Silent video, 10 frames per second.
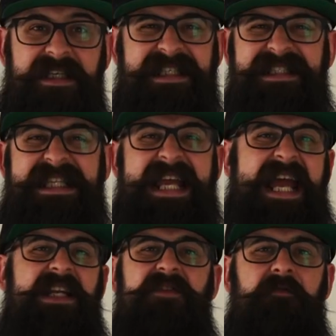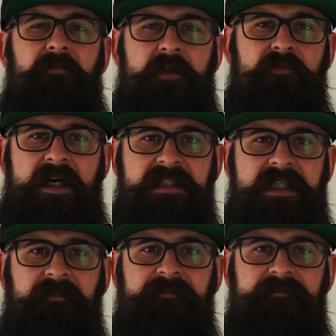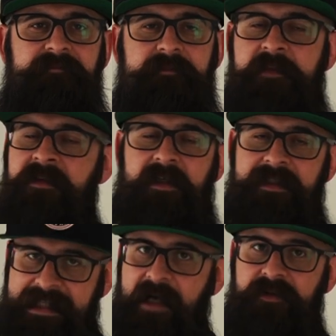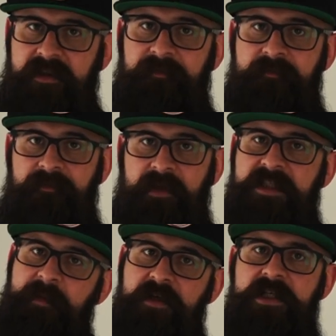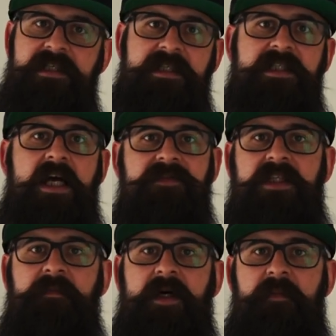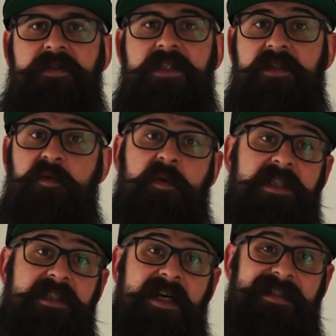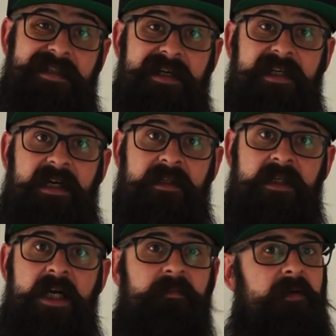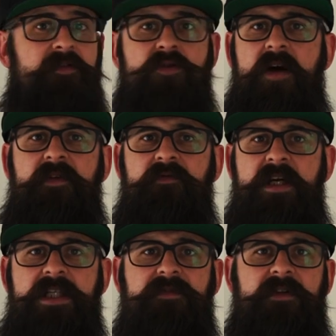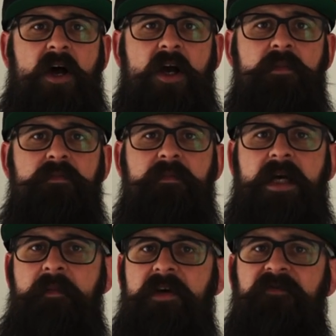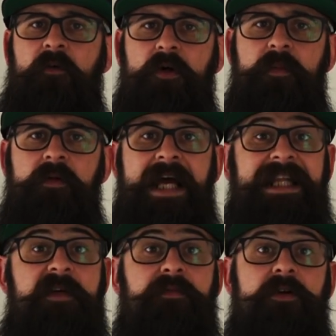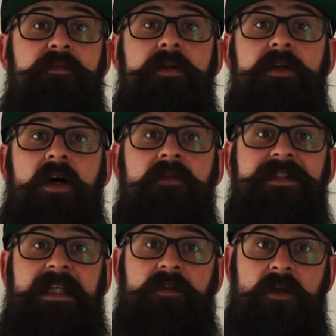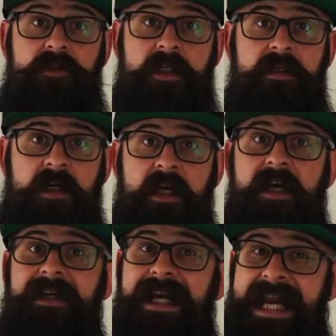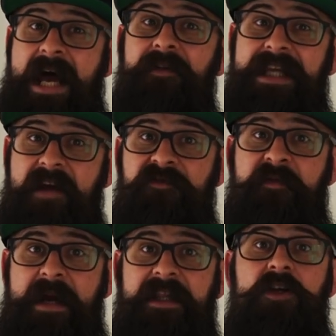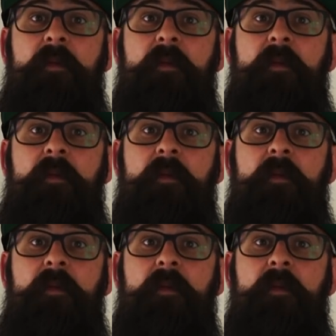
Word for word: Is this the end for real racing? I doubt it, especially as it serves other purposes as we discussed earlier. But with driving rigs for the home becoming affordable and the improvement over technology, it can allow the everyman the